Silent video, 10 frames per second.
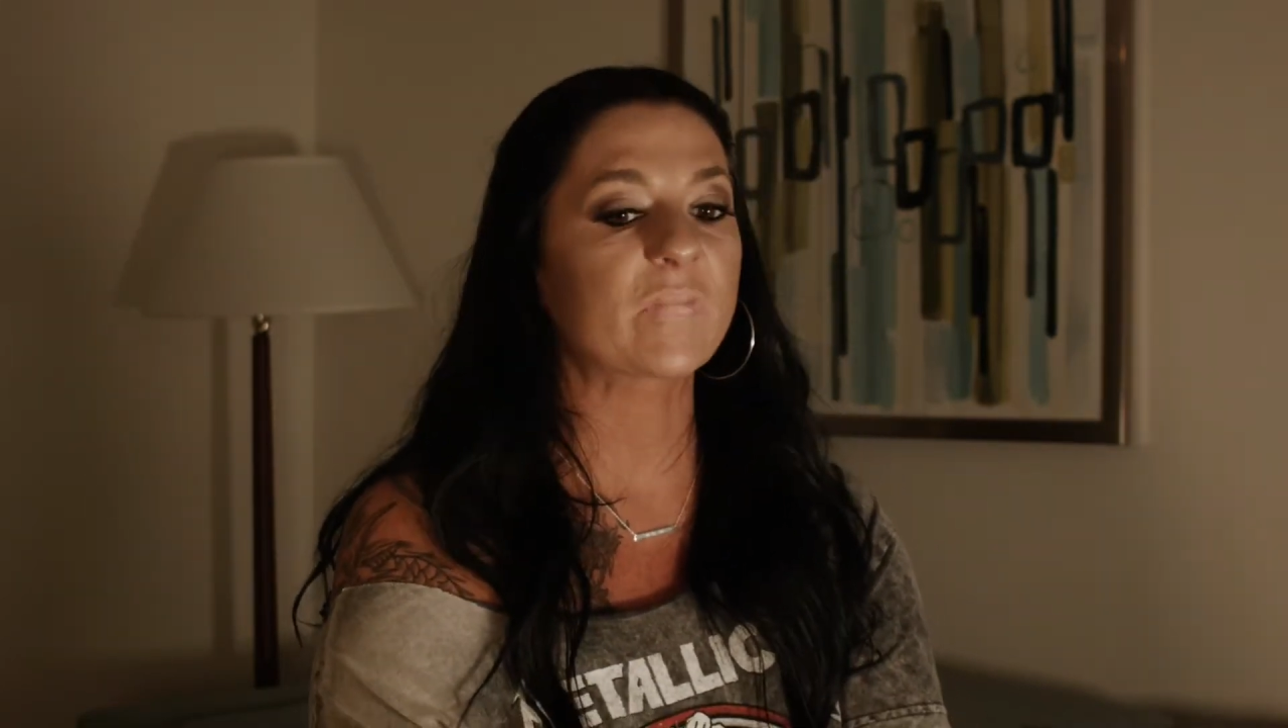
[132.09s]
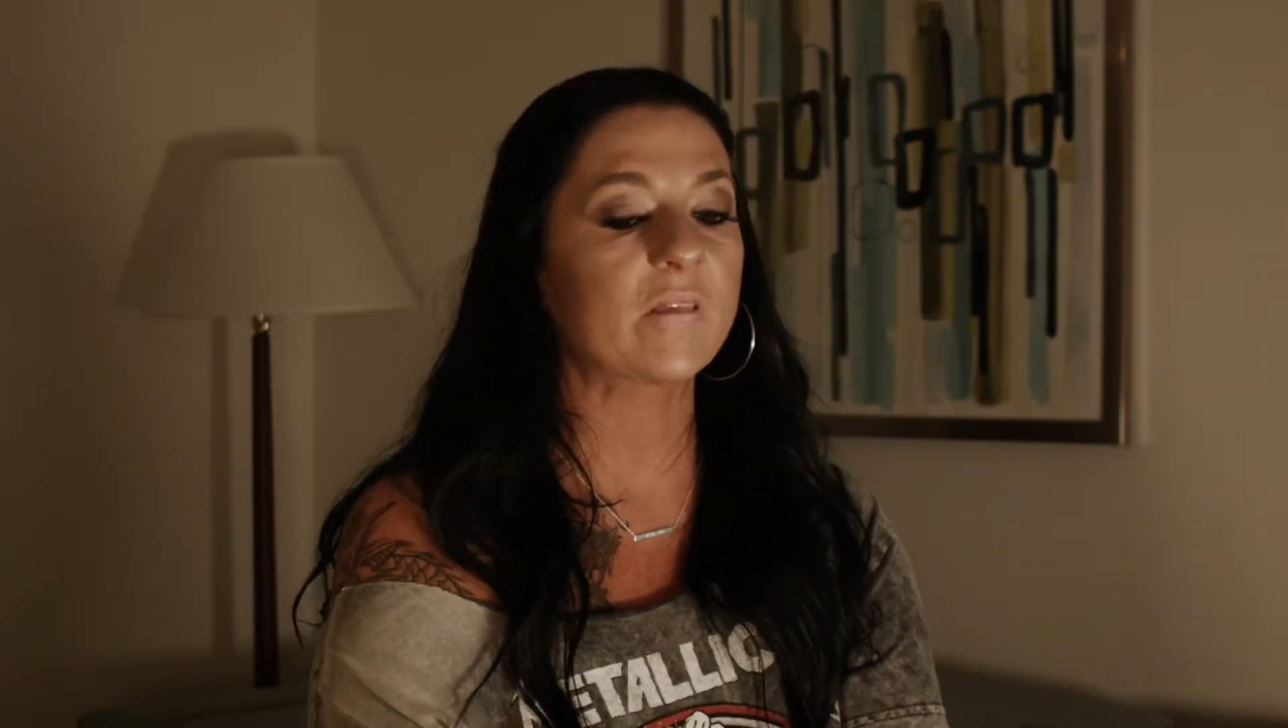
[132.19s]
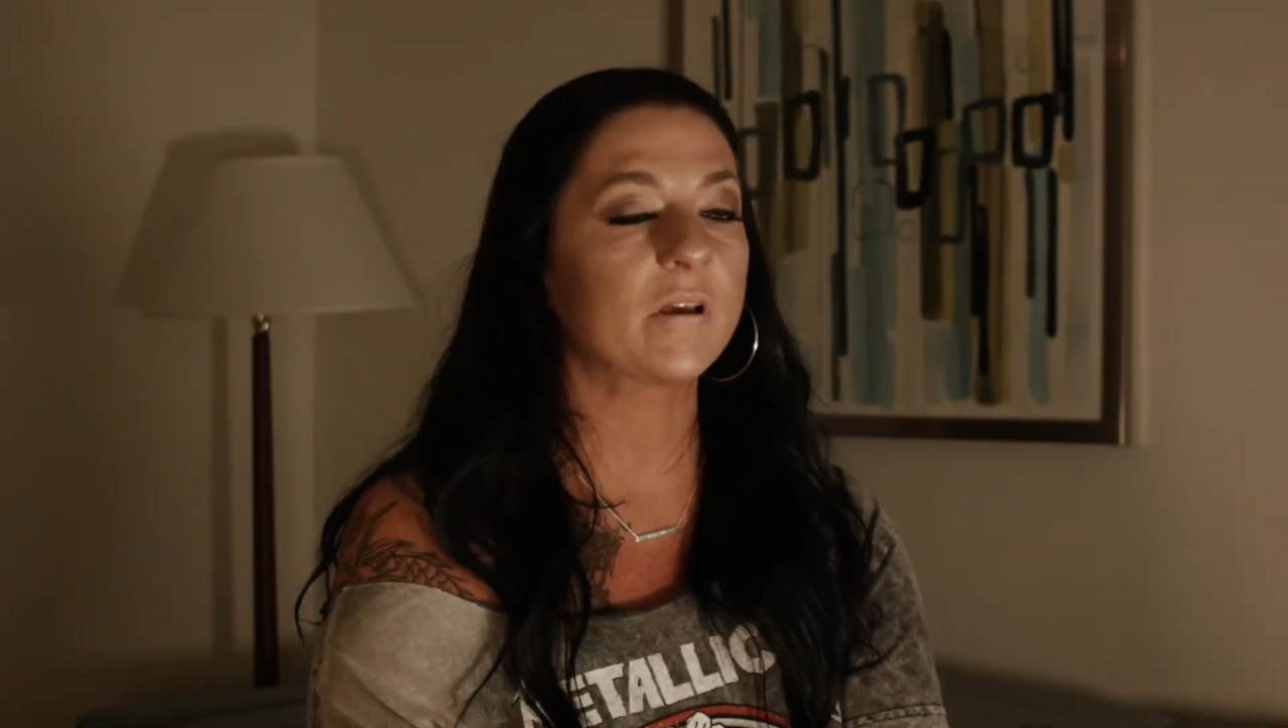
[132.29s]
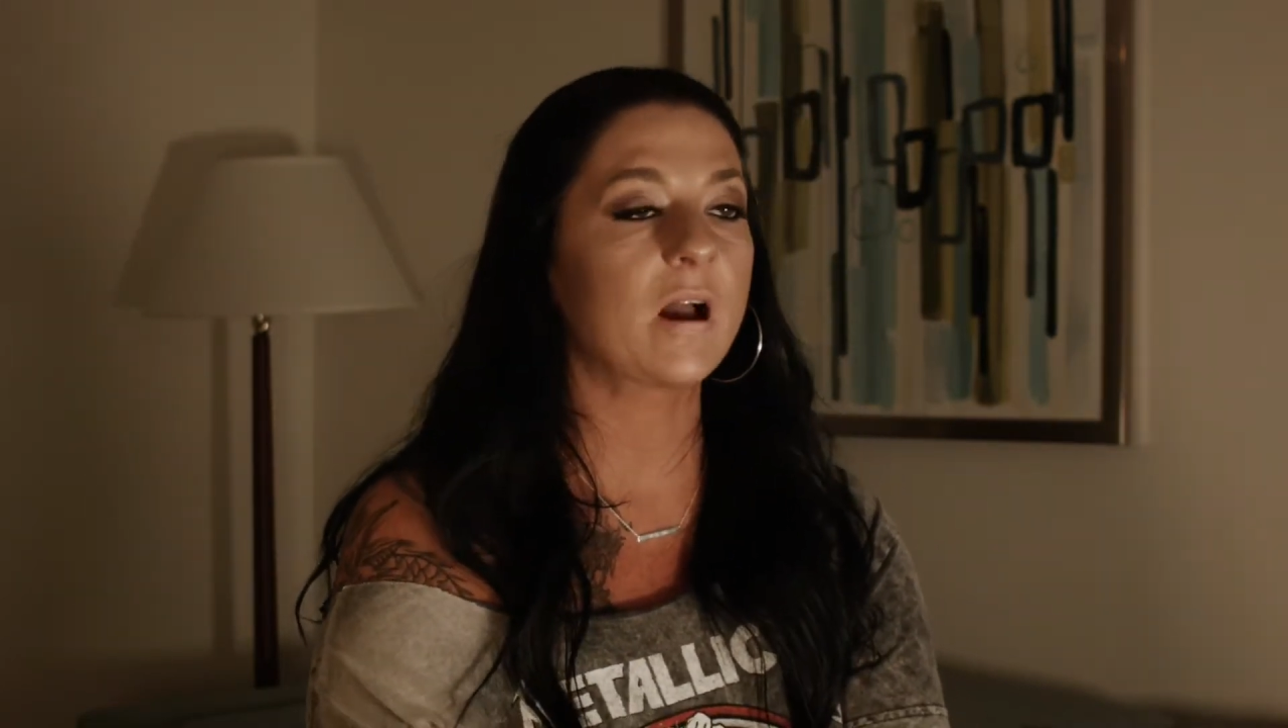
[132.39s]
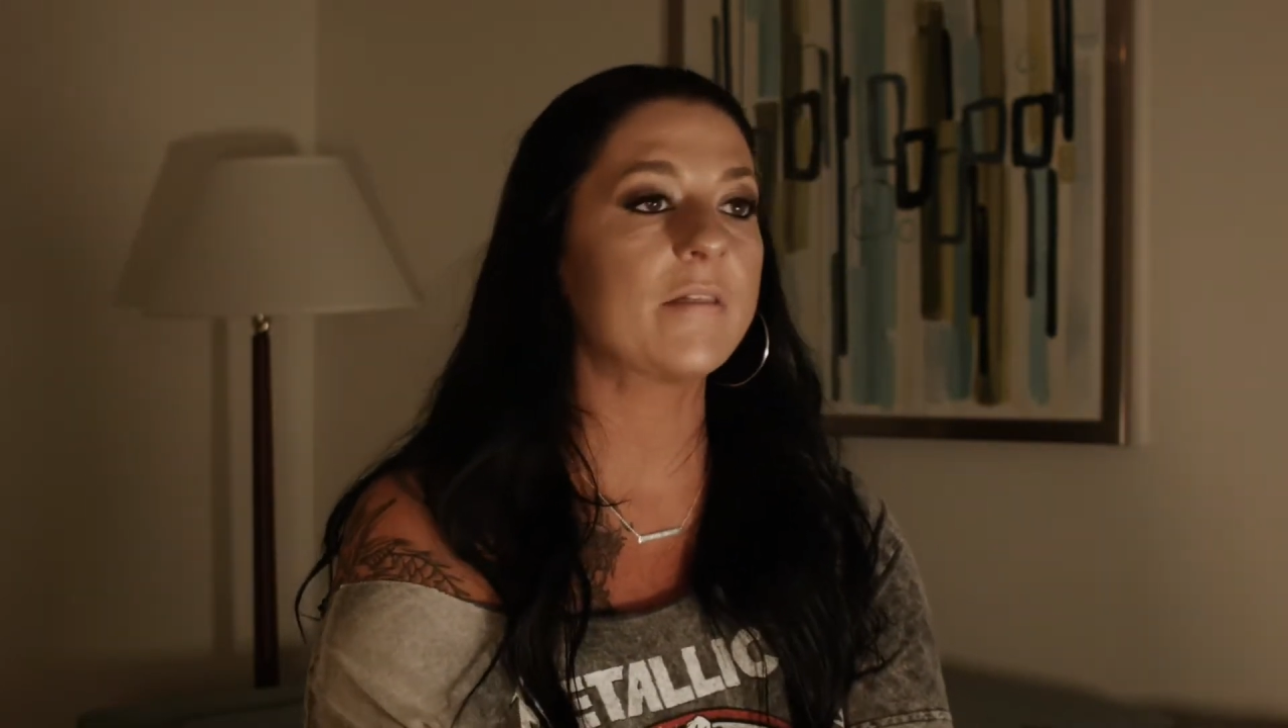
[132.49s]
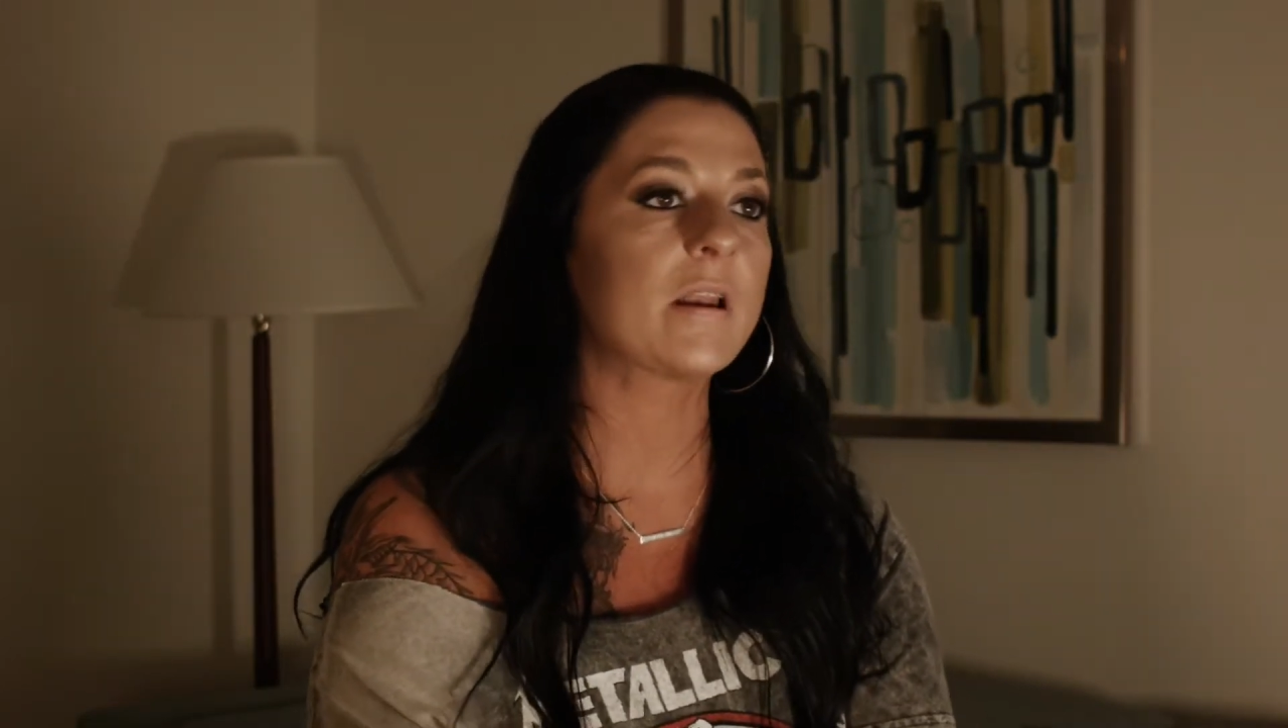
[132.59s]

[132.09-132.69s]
the guy